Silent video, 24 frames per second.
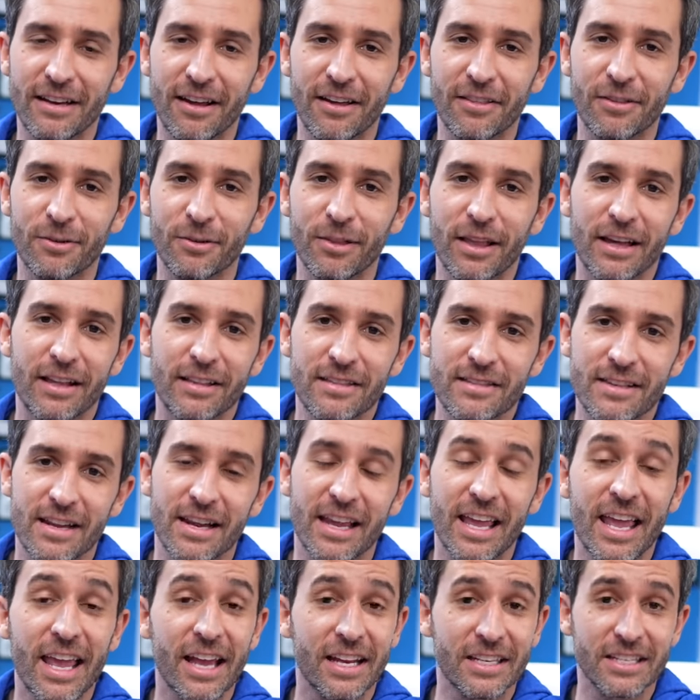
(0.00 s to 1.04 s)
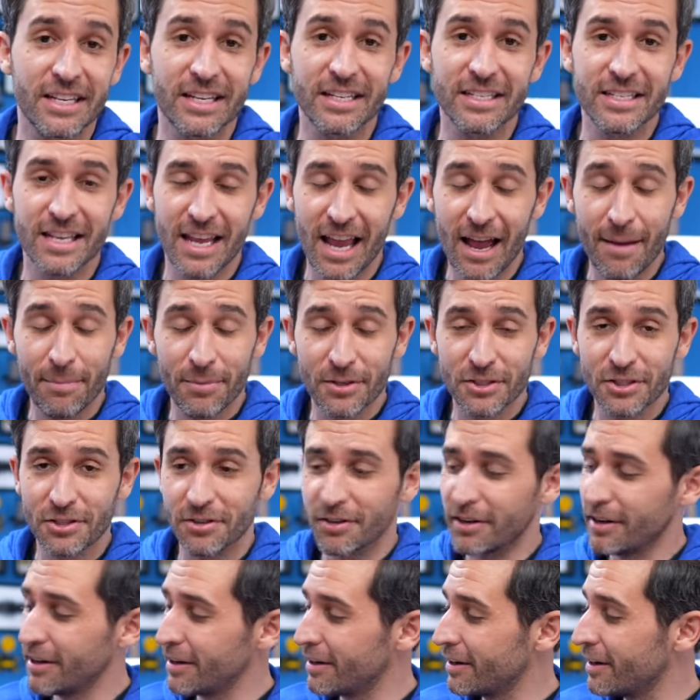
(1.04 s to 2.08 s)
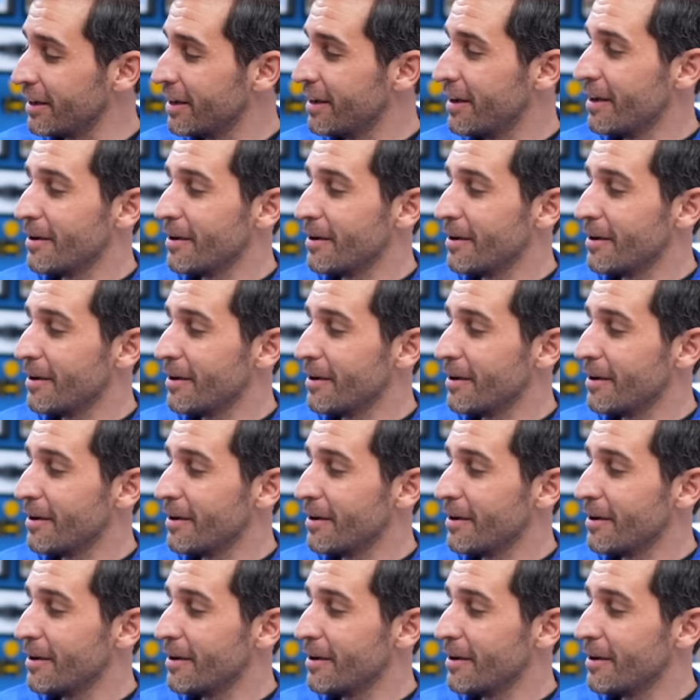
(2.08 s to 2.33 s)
other lens that I can't change the aperture on,